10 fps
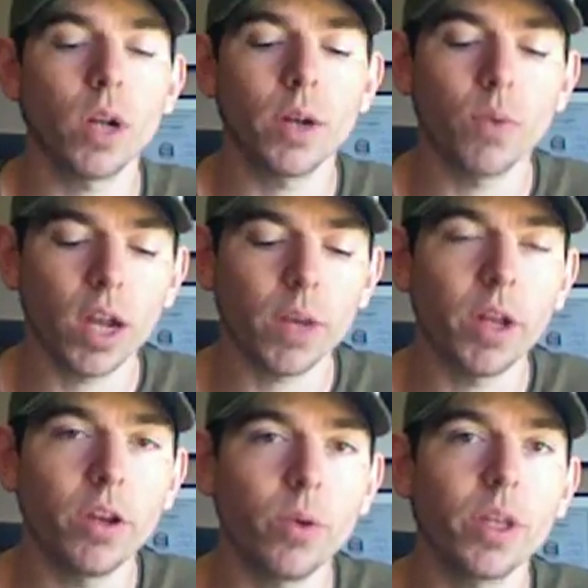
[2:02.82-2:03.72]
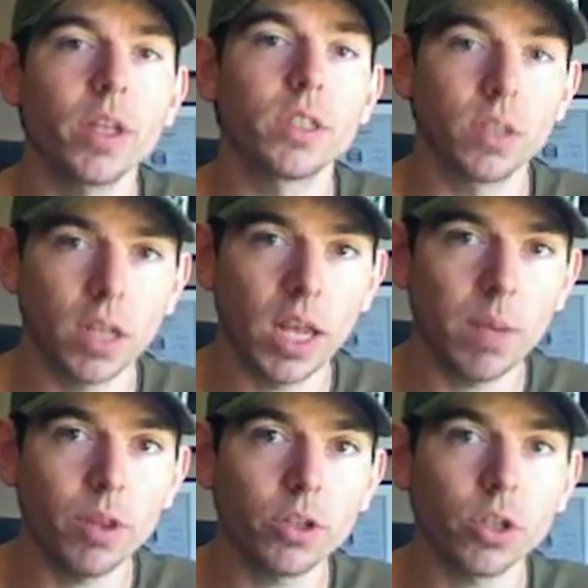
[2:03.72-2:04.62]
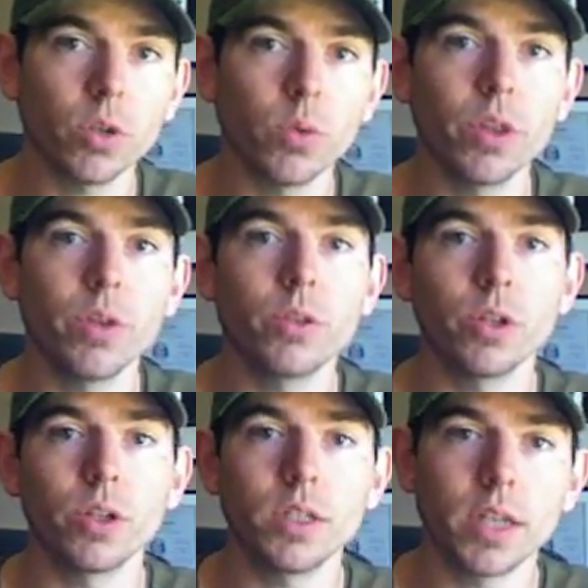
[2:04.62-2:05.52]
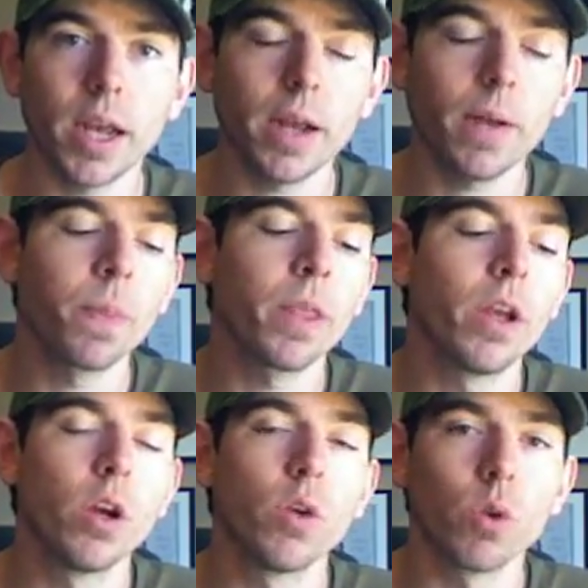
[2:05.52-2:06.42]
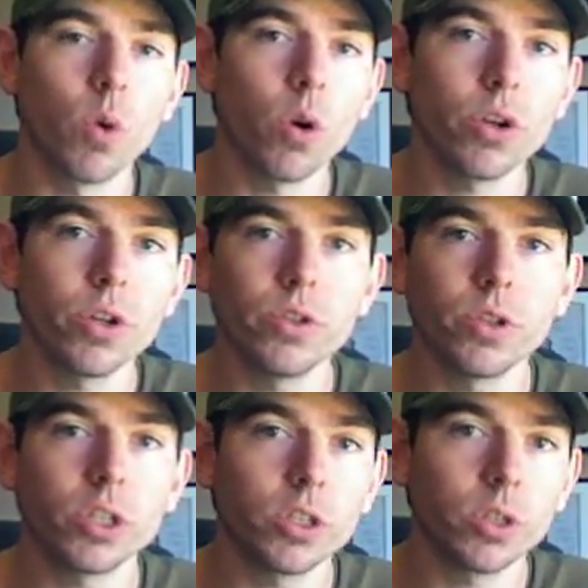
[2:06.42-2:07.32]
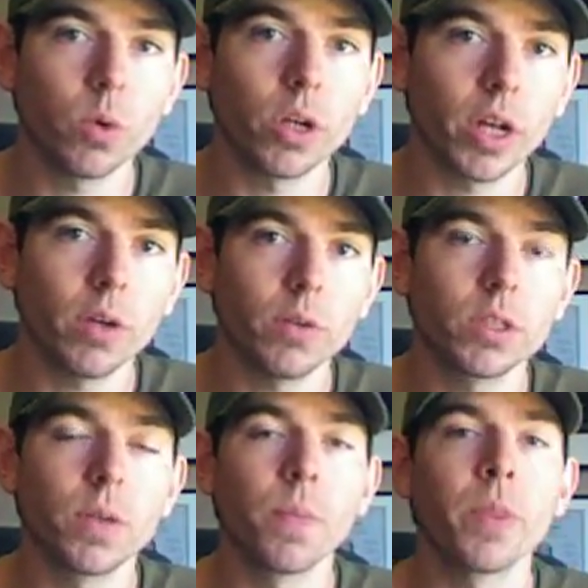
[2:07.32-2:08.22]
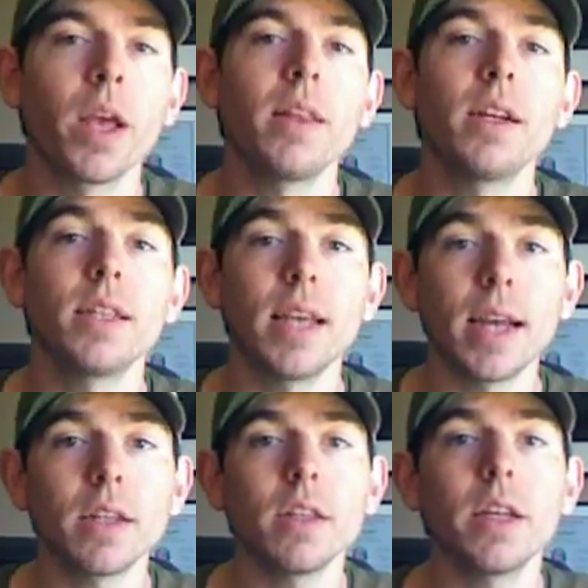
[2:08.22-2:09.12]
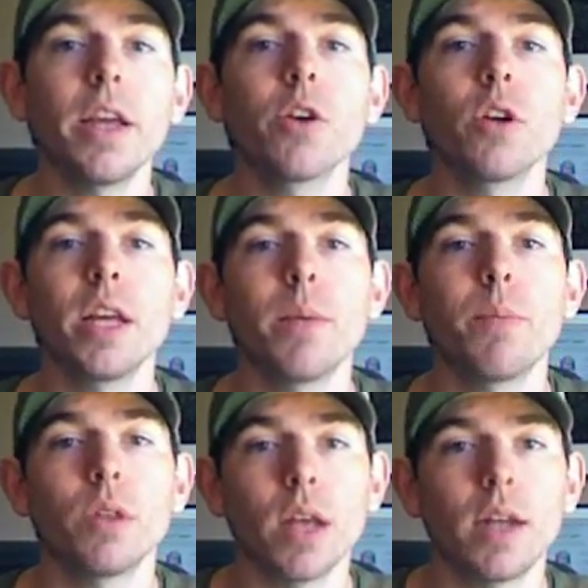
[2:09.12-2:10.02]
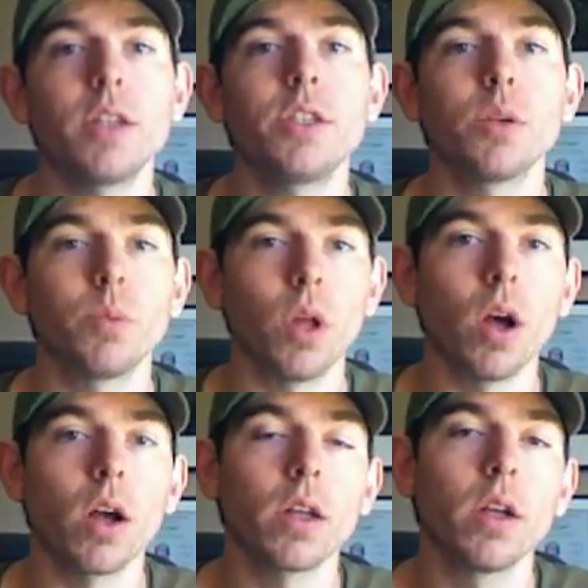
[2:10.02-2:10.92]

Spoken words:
I recommend doing is keeping the journal with you during the day, record your nutrition, your workouts, and then at the end of the day you're going to input that into your blog.